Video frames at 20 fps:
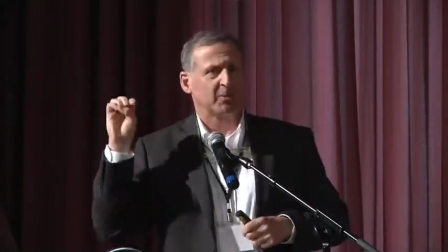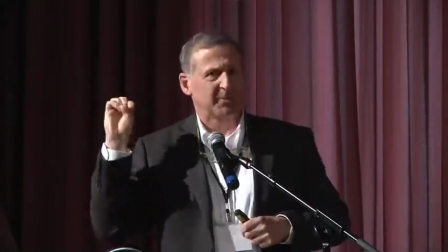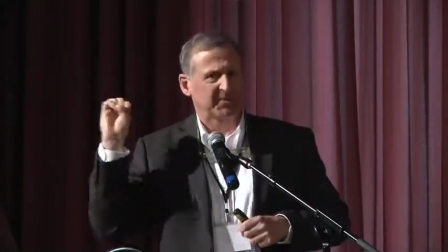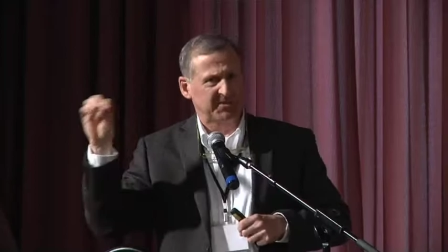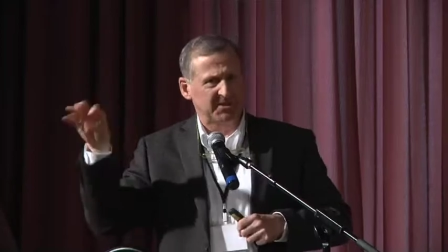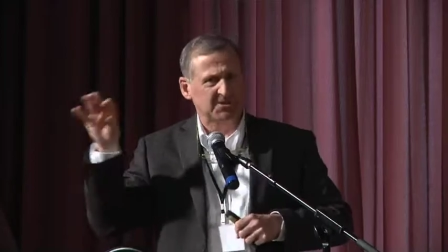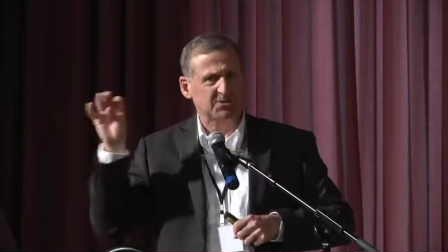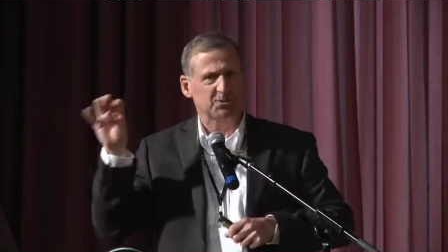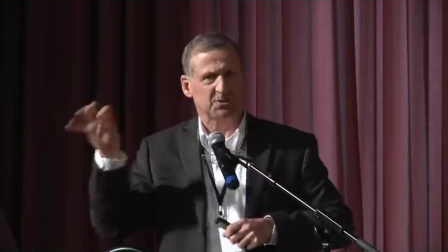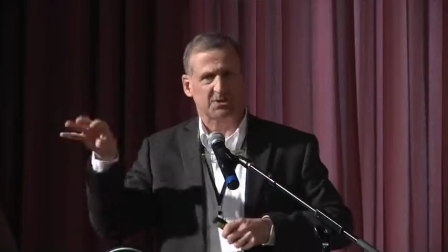But
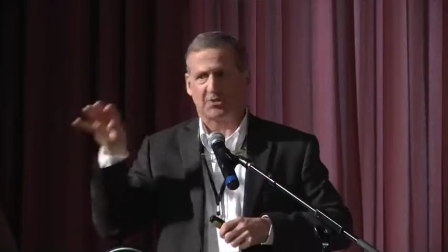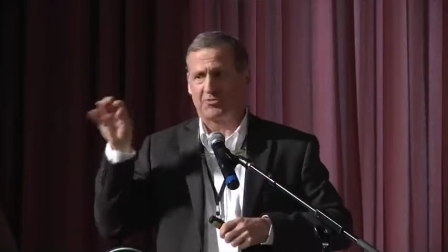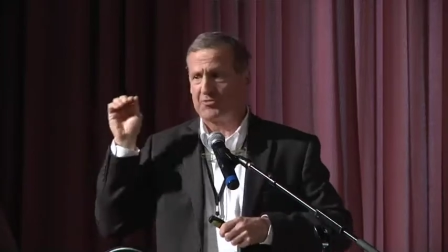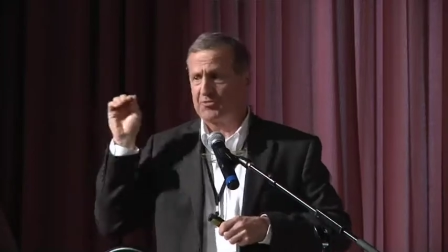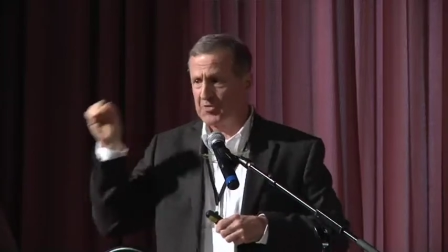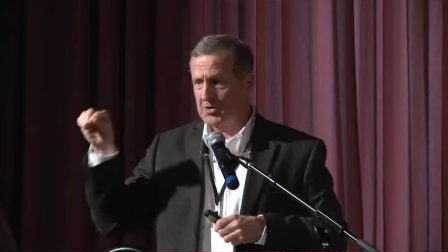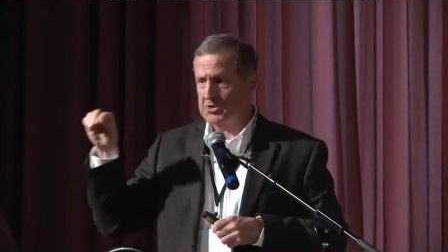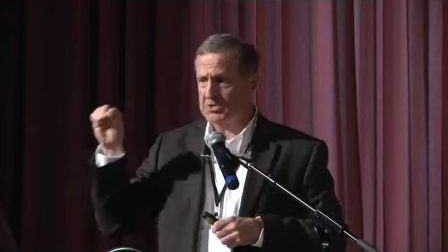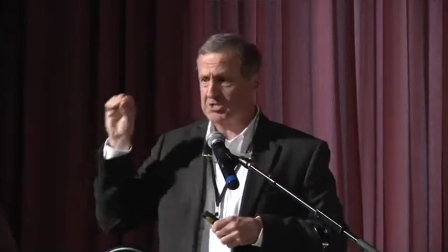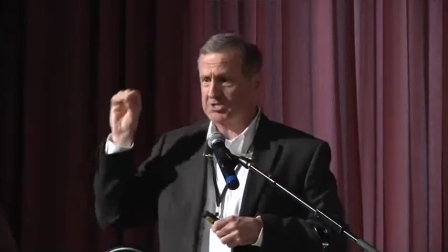this was the
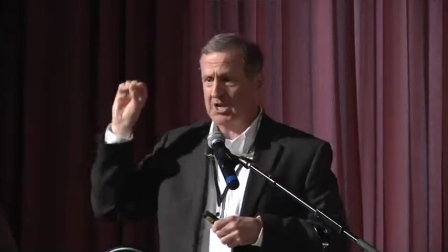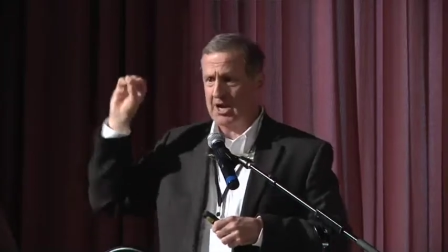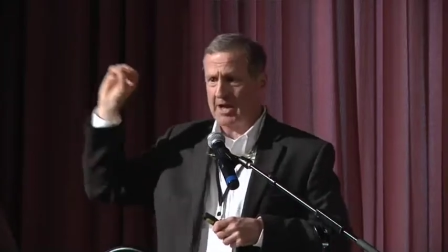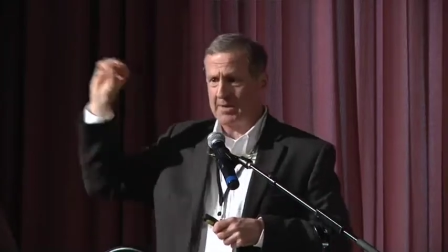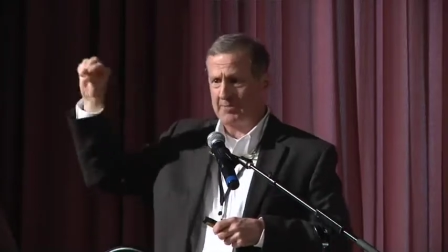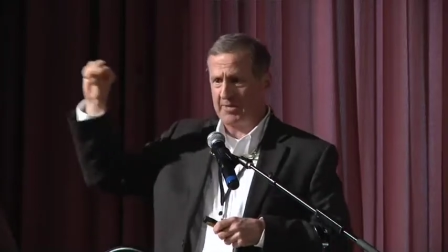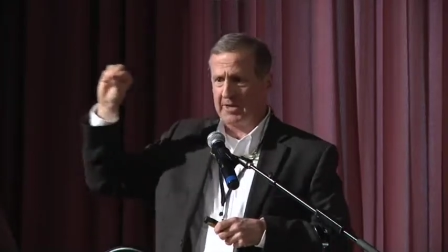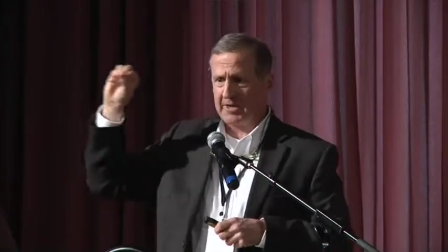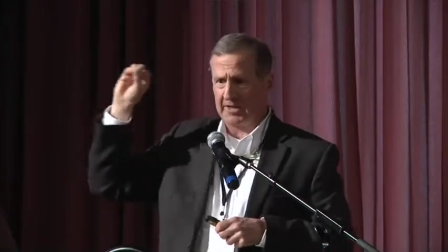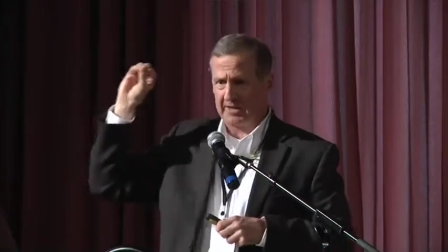first
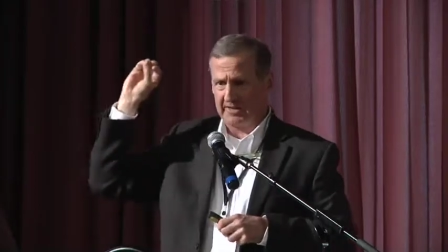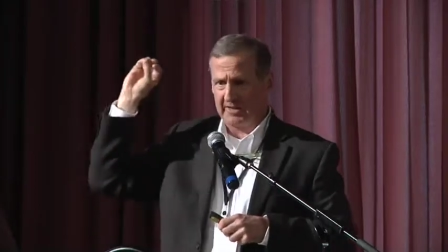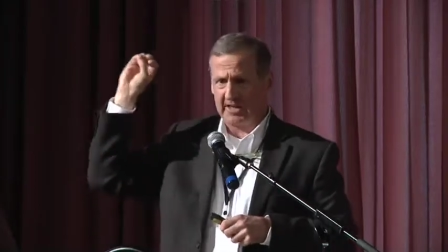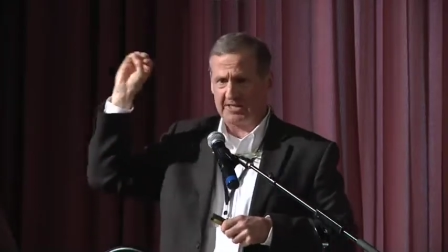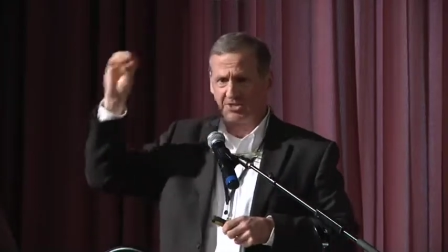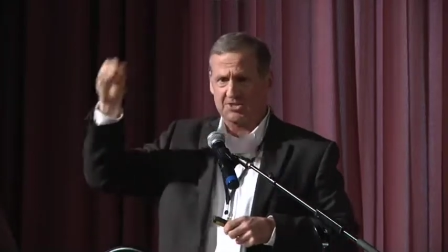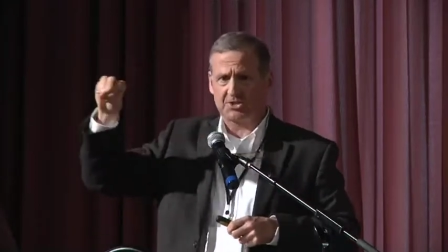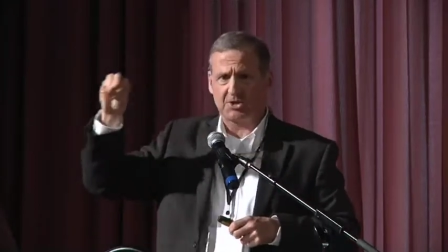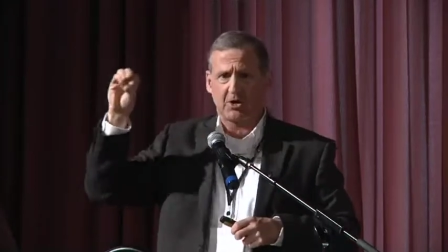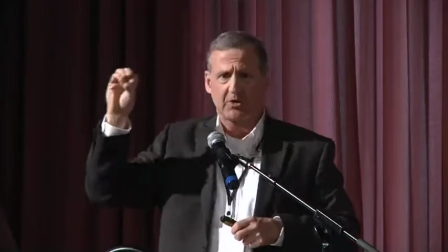time that it,
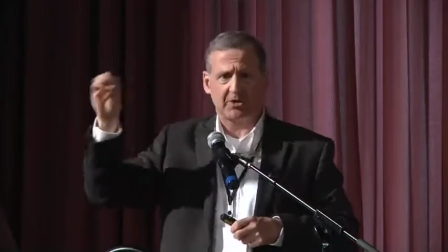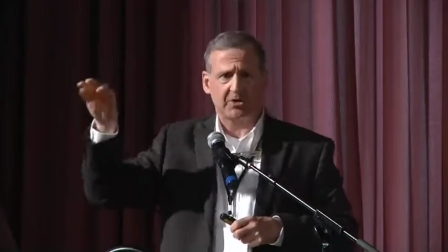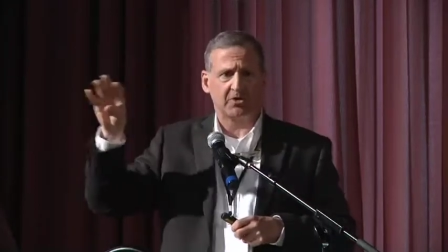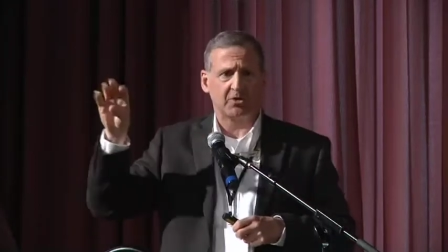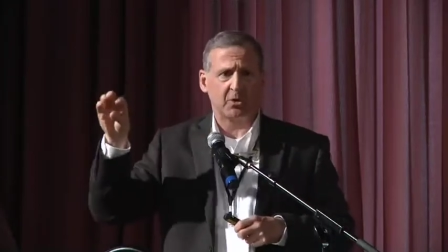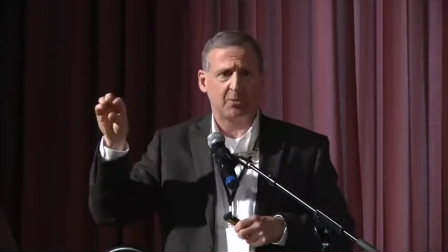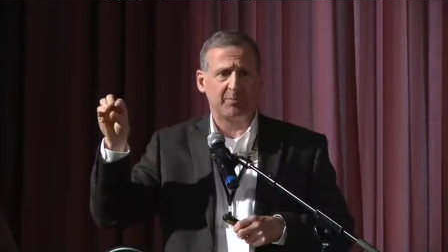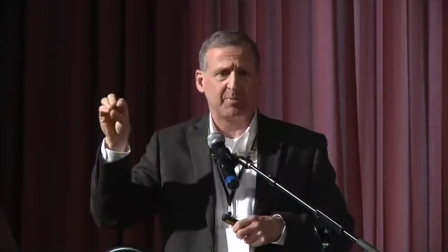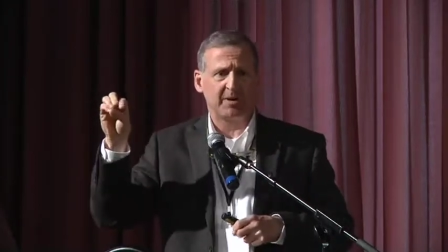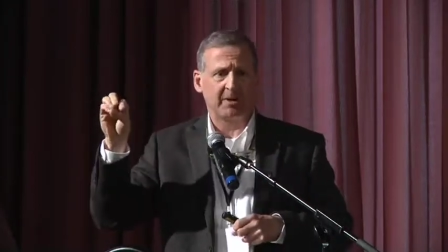it started
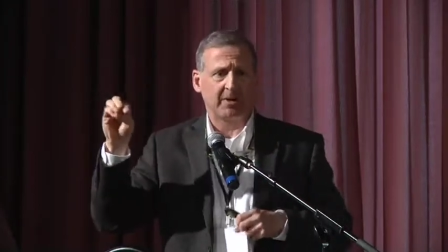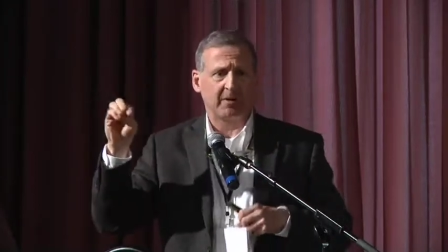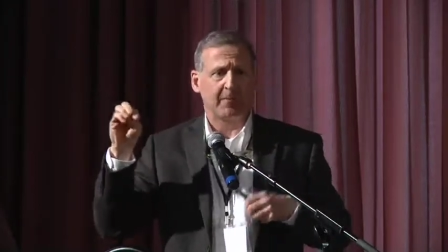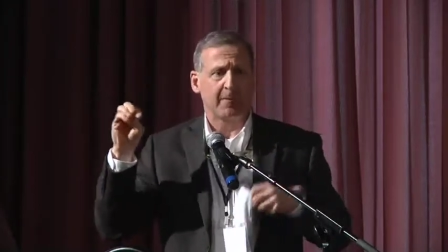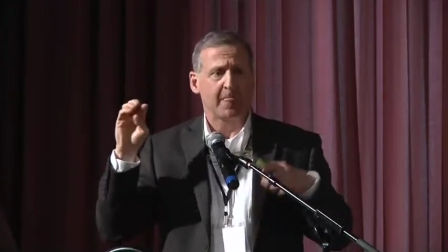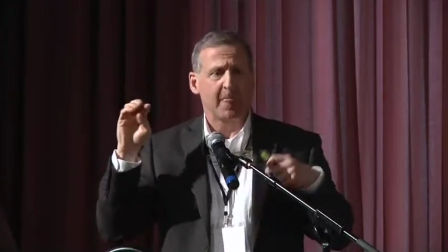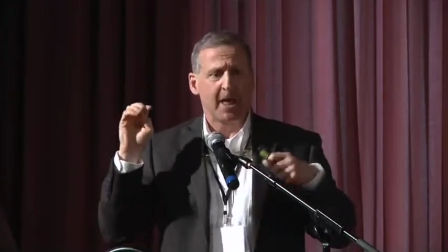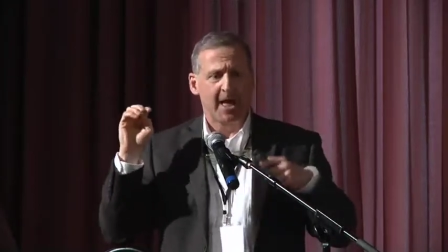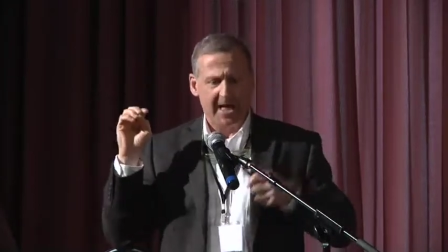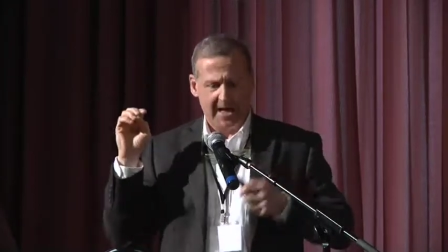to appear.
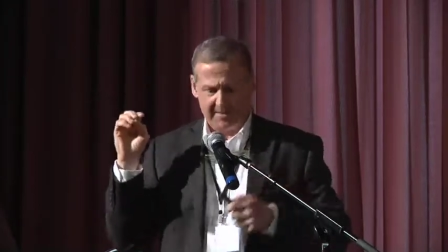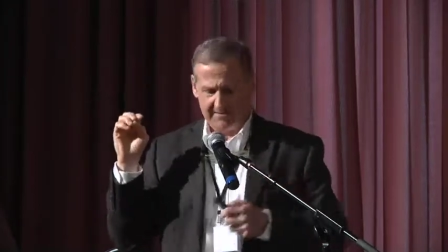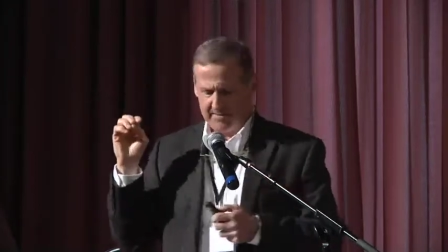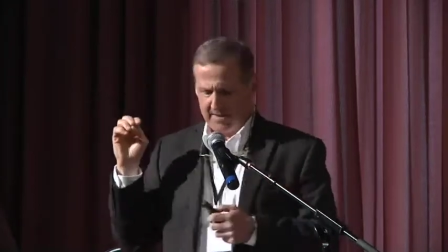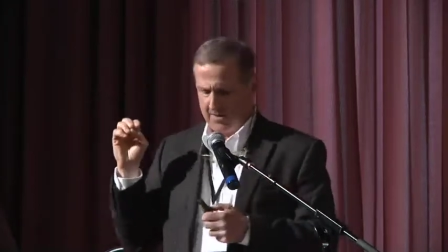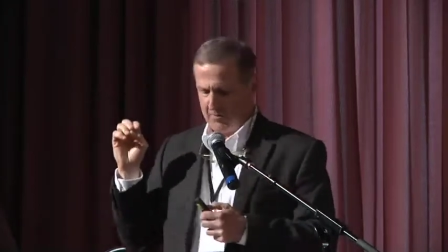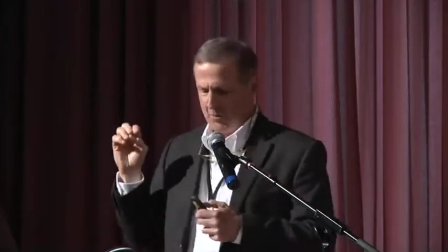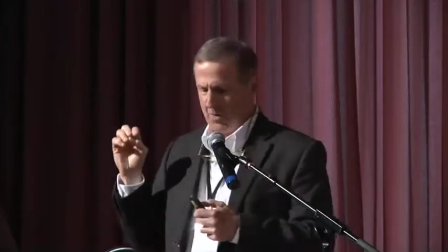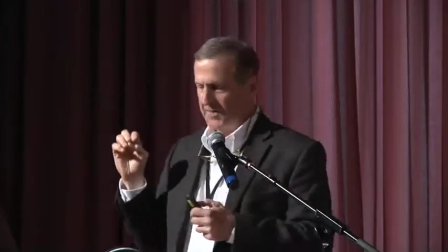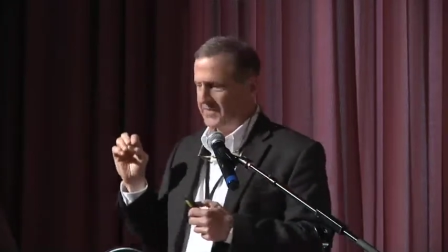And,
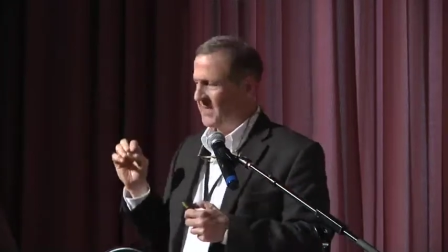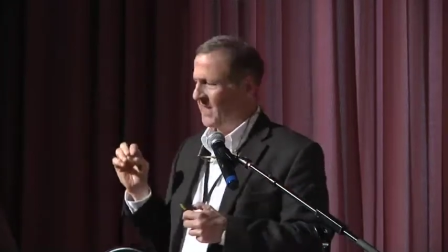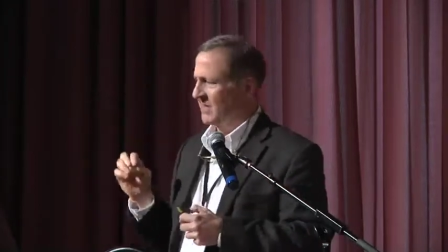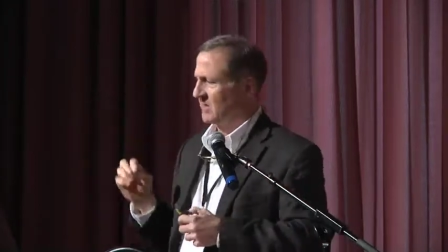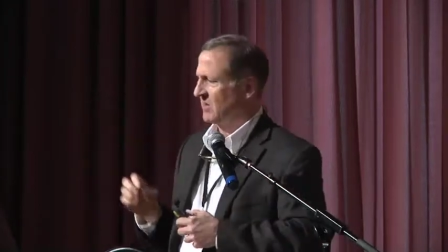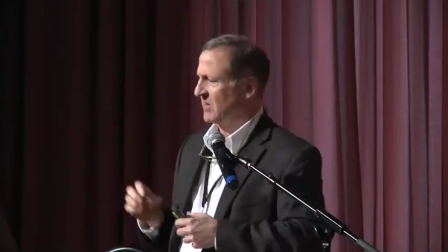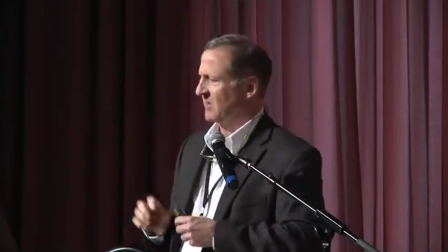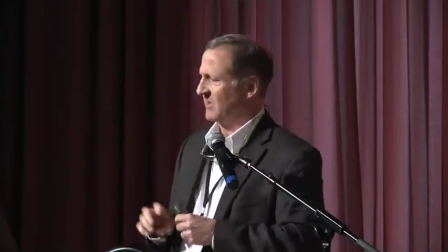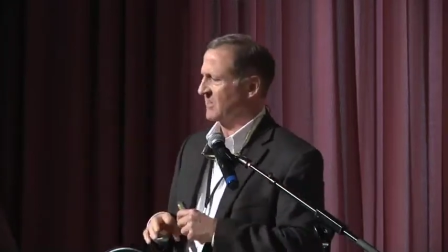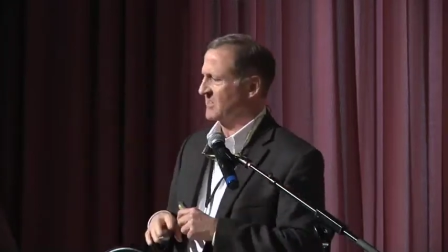and what they
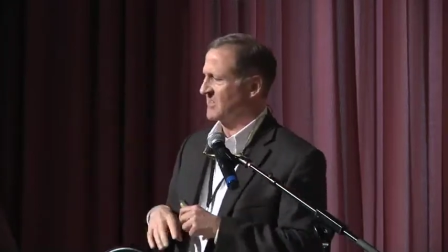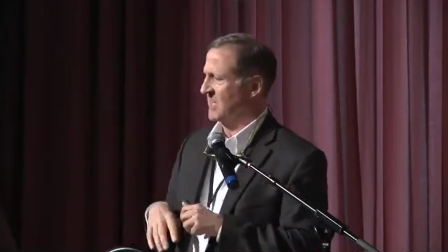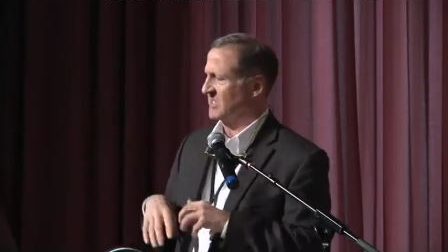did is